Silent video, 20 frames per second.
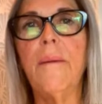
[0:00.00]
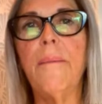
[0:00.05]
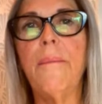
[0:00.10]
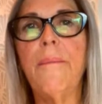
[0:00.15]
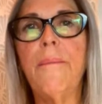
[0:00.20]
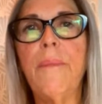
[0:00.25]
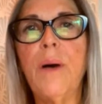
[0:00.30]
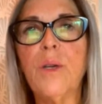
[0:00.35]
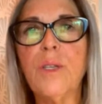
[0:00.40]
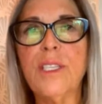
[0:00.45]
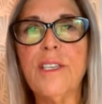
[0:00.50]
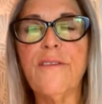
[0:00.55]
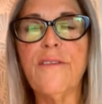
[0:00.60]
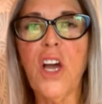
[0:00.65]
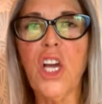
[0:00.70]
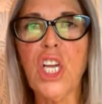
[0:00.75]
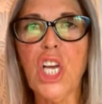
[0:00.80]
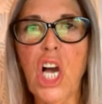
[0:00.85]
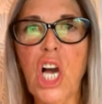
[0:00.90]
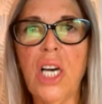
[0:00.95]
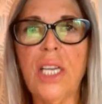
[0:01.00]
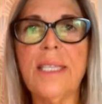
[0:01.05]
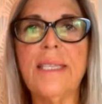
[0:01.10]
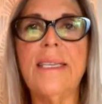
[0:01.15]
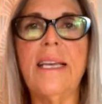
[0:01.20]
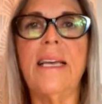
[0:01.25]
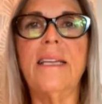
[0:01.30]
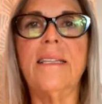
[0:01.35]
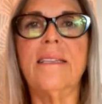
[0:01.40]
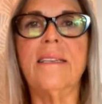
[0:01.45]
most of our
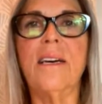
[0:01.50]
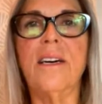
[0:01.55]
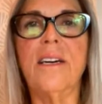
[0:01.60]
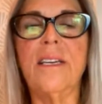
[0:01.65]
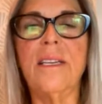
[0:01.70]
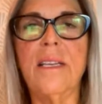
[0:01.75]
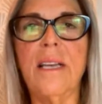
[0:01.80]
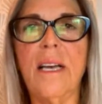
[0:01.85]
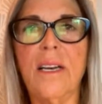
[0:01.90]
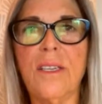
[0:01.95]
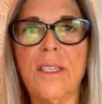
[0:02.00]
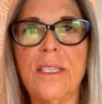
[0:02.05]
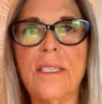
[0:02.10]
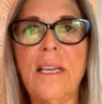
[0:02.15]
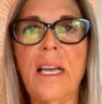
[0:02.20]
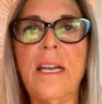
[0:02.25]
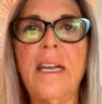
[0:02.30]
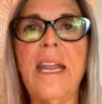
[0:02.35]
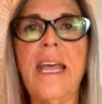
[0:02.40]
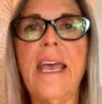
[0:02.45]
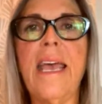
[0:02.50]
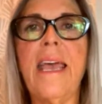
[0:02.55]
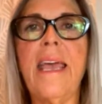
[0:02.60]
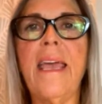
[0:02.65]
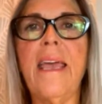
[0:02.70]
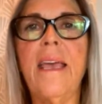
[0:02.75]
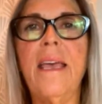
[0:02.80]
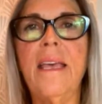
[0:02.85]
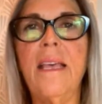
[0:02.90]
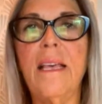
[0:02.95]
content, our
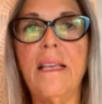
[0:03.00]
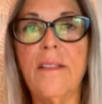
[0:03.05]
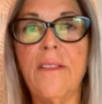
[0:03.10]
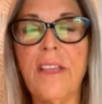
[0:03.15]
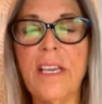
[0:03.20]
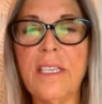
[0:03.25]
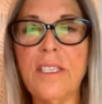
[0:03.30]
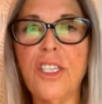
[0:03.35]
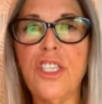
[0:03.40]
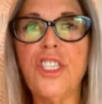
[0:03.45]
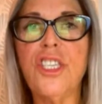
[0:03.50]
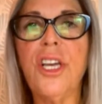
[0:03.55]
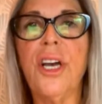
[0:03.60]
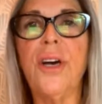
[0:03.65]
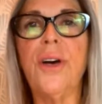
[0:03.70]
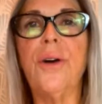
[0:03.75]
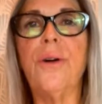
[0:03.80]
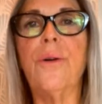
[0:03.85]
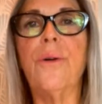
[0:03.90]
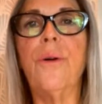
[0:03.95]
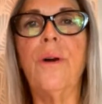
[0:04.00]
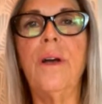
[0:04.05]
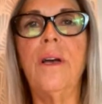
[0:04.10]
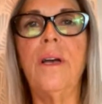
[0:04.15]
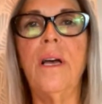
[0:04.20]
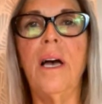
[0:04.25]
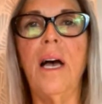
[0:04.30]
Sunday, this show,